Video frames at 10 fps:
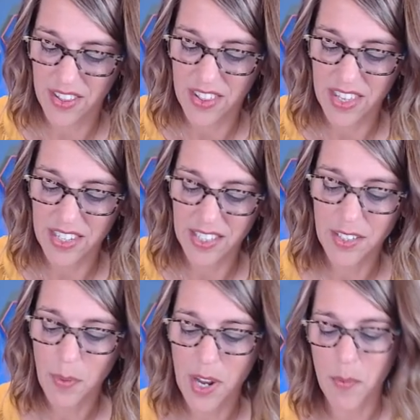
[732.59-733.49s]
This
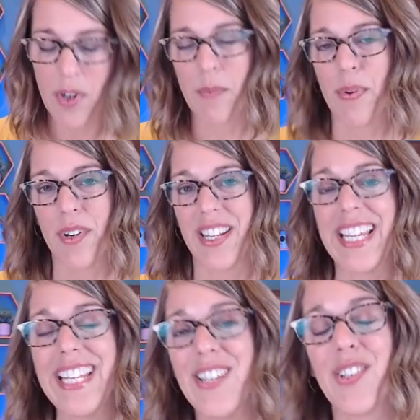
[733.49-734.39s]
is what I want to put
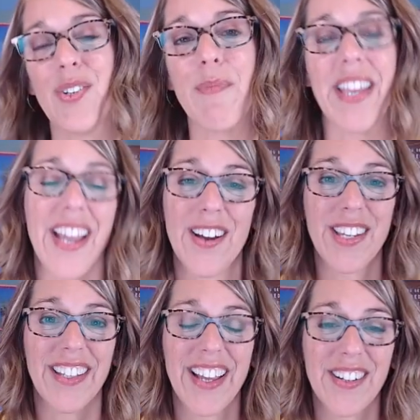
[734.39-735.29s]
into my
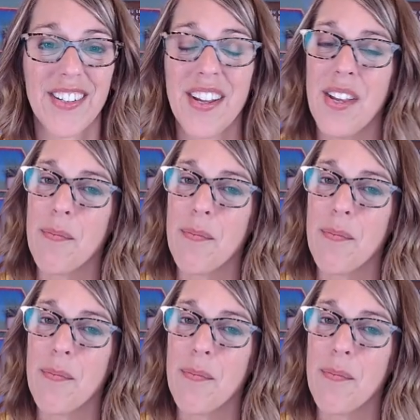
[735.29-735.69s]
calculator,